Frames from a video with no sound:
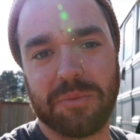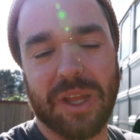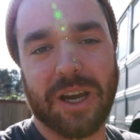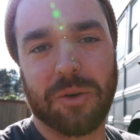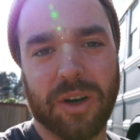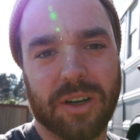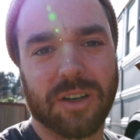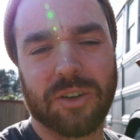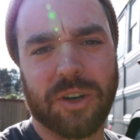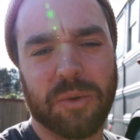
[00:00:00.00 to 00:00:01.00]
black
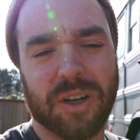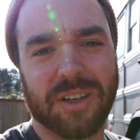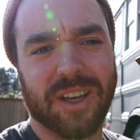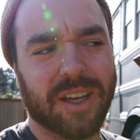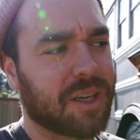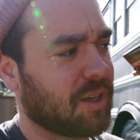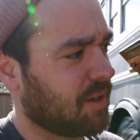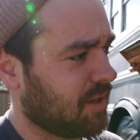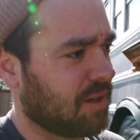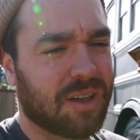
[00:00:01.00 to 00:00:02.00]
water, gray water tank.
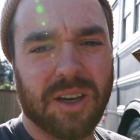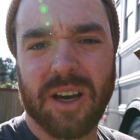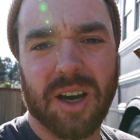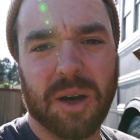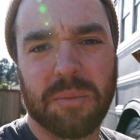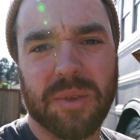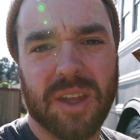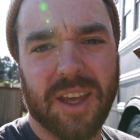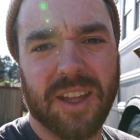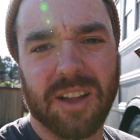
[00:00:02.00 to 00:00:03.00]

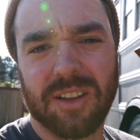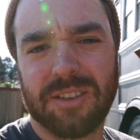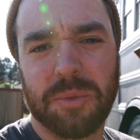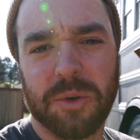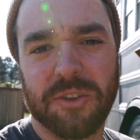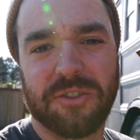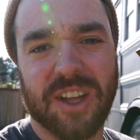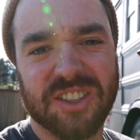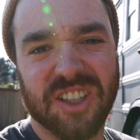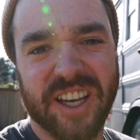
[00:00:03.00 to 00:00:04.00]
And I looked up there with a
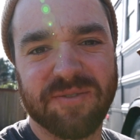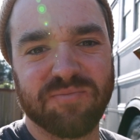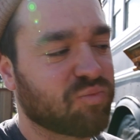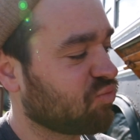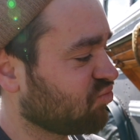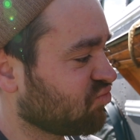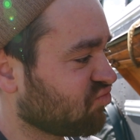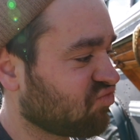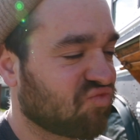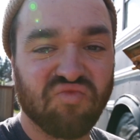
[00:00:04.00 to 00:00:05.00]
flashlight,
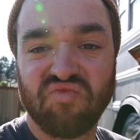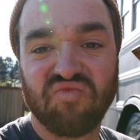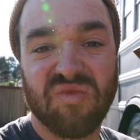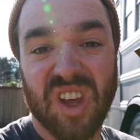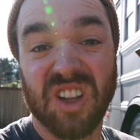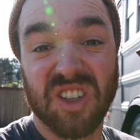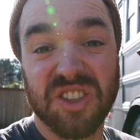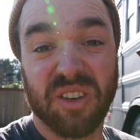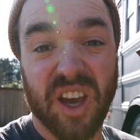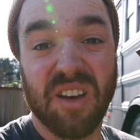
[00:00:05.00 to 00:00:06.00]
and it looks
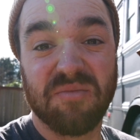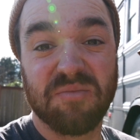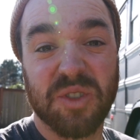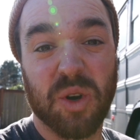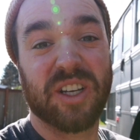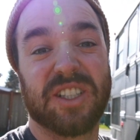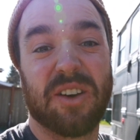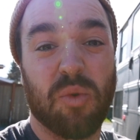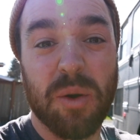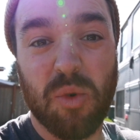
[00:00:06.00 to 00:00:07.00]
okay. So I just
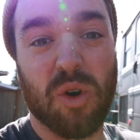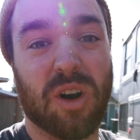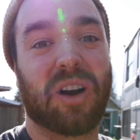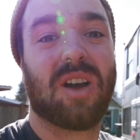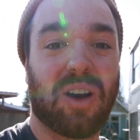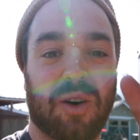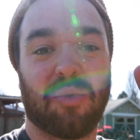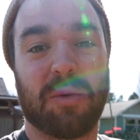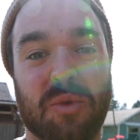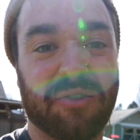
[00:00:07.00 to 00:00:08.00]
have one more
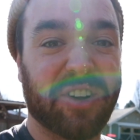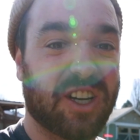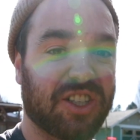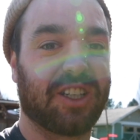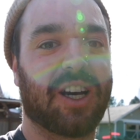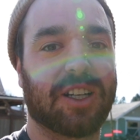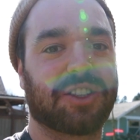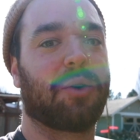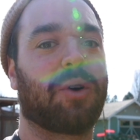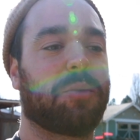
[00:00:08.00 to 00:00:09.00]
finishing
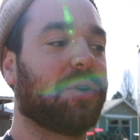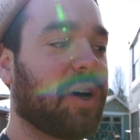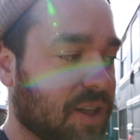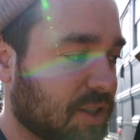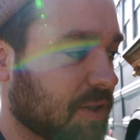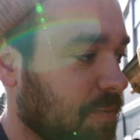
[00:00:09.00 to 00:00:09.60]
touch I want to put on this.